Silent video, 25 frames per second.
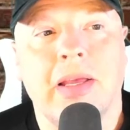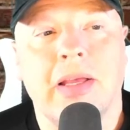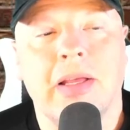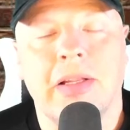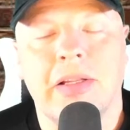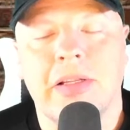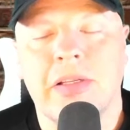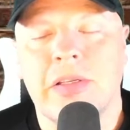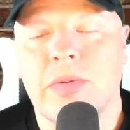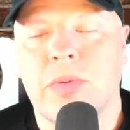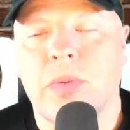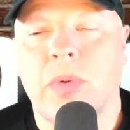
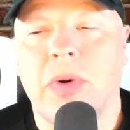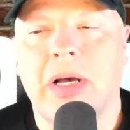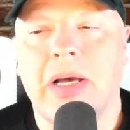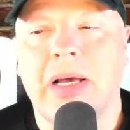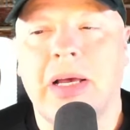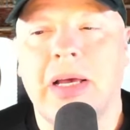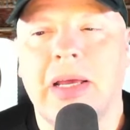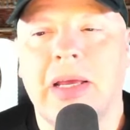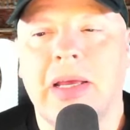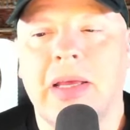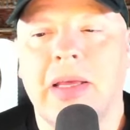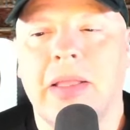and it's
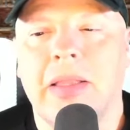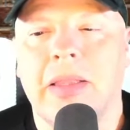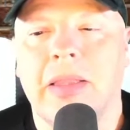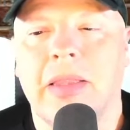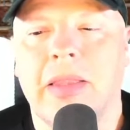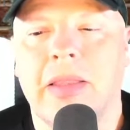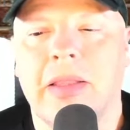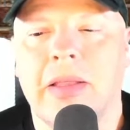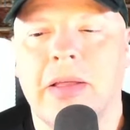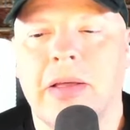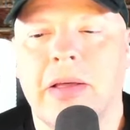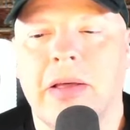why
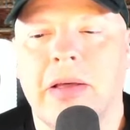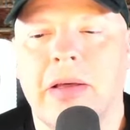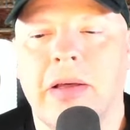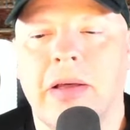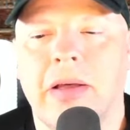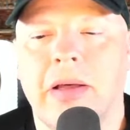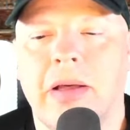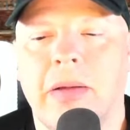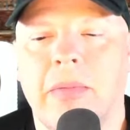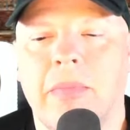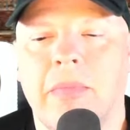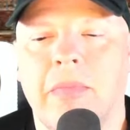the
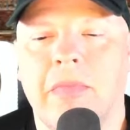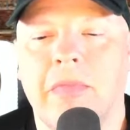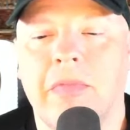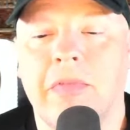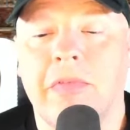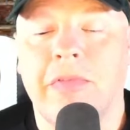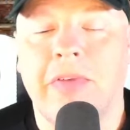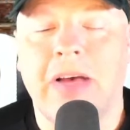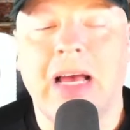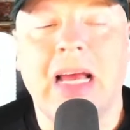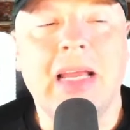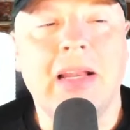um,
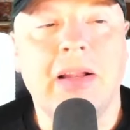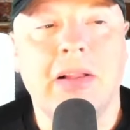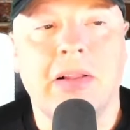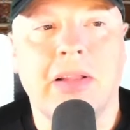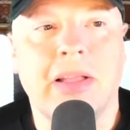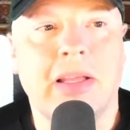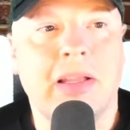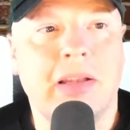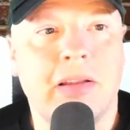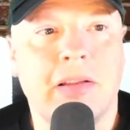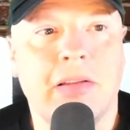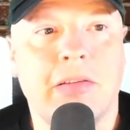
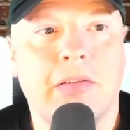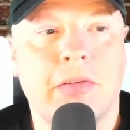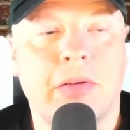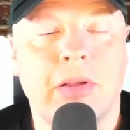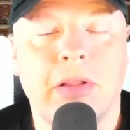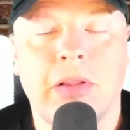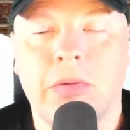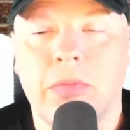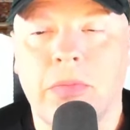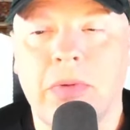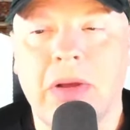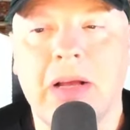vinyl industry
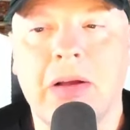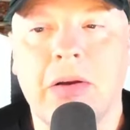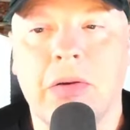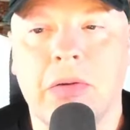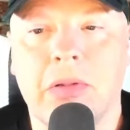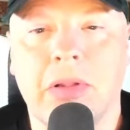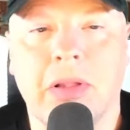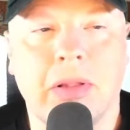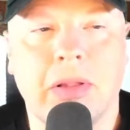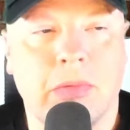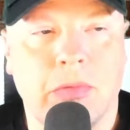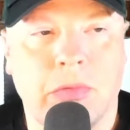the
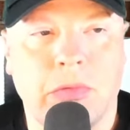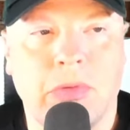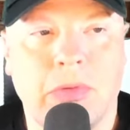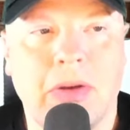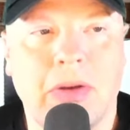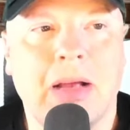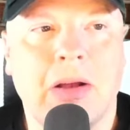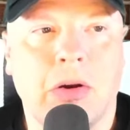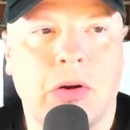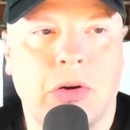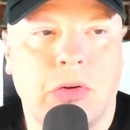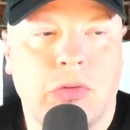record
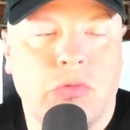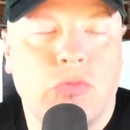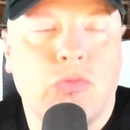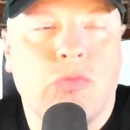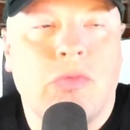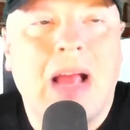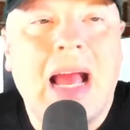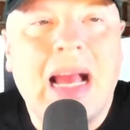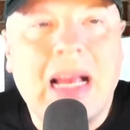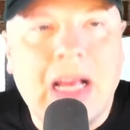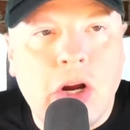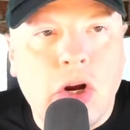record
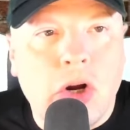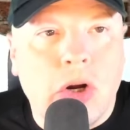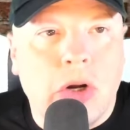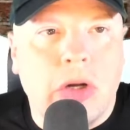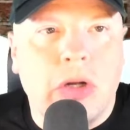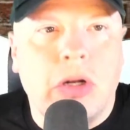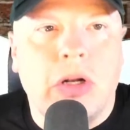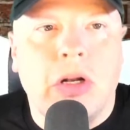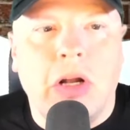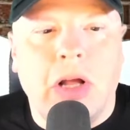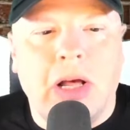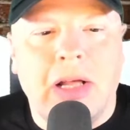
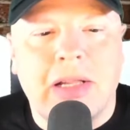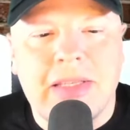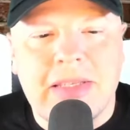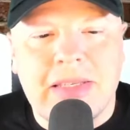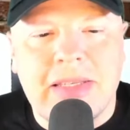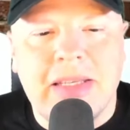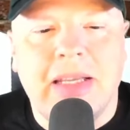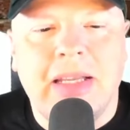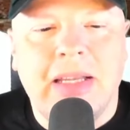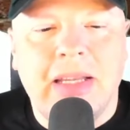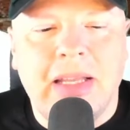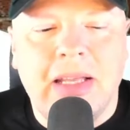record not
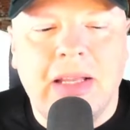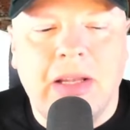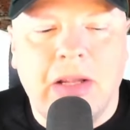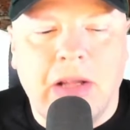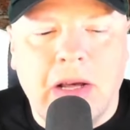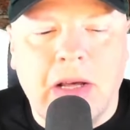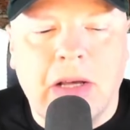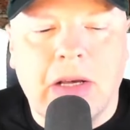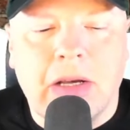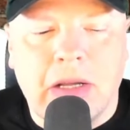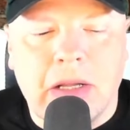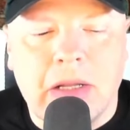cd
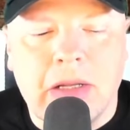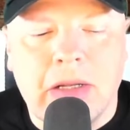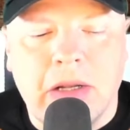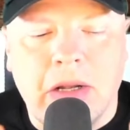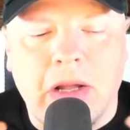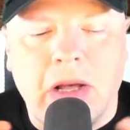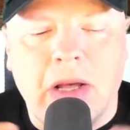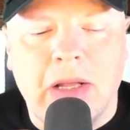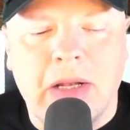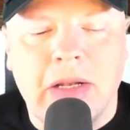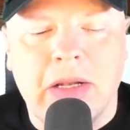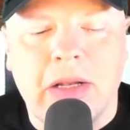not
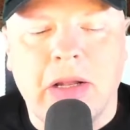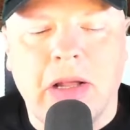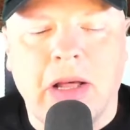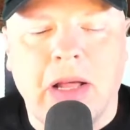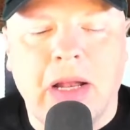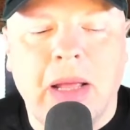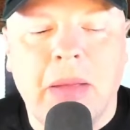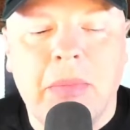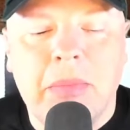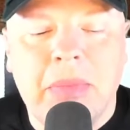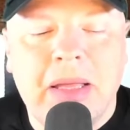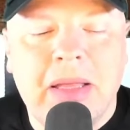not not
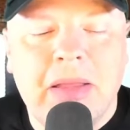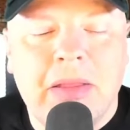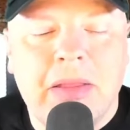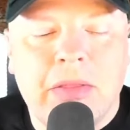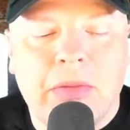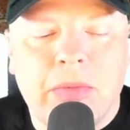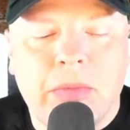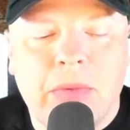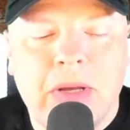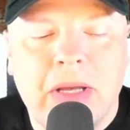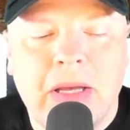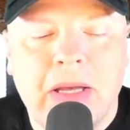
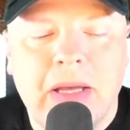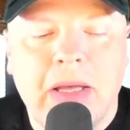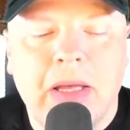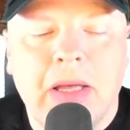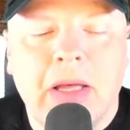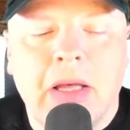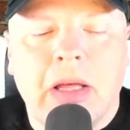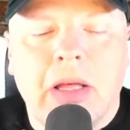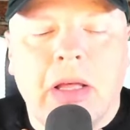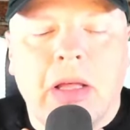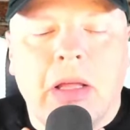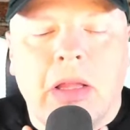mp3
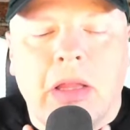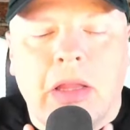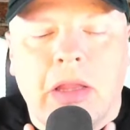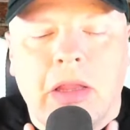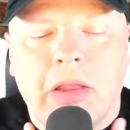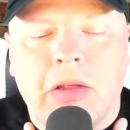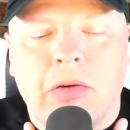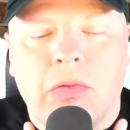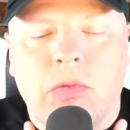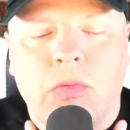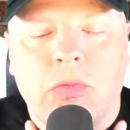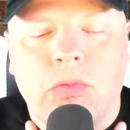
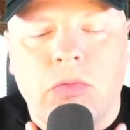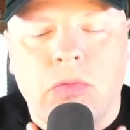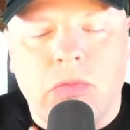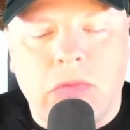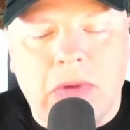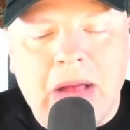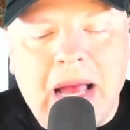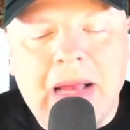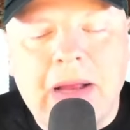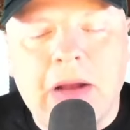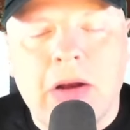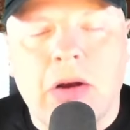the
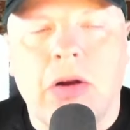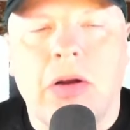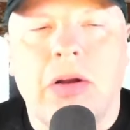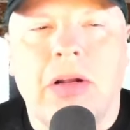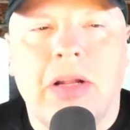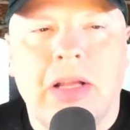record